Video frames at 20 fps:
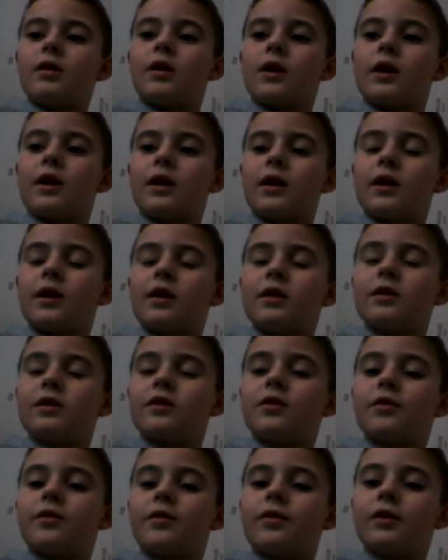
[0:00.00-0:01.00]

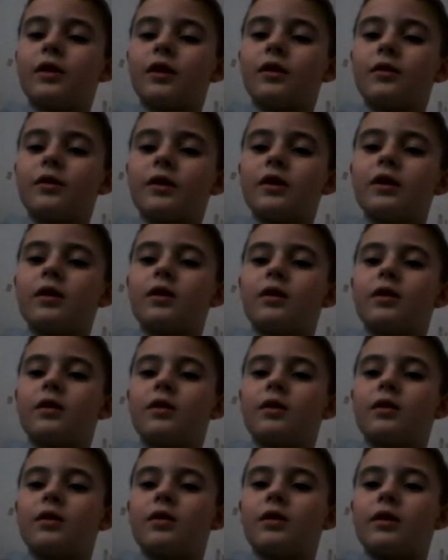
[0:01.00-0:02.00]
and Fluffy.
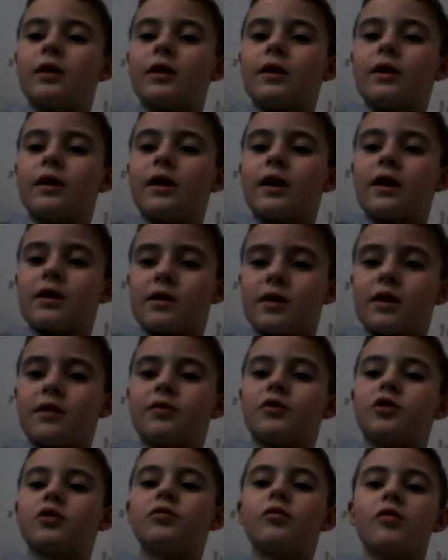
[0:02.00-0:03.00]

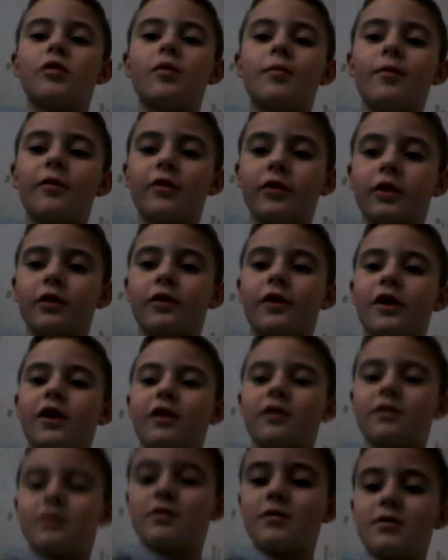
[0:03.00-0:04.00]
ESF Jerome Fluffy.
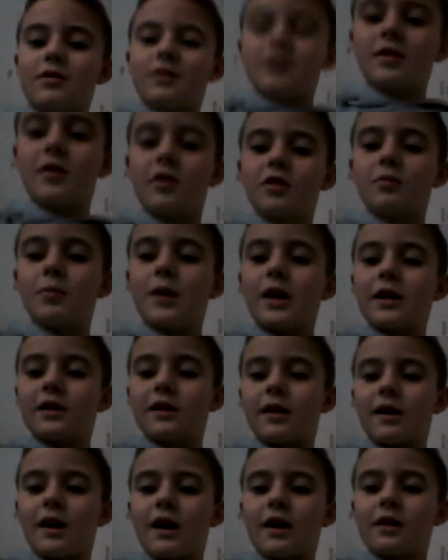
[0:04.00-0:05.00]
Goodbye,
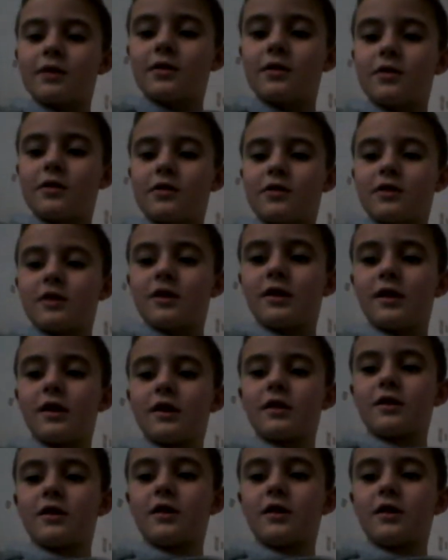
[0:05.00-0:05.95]
you guys. See you guys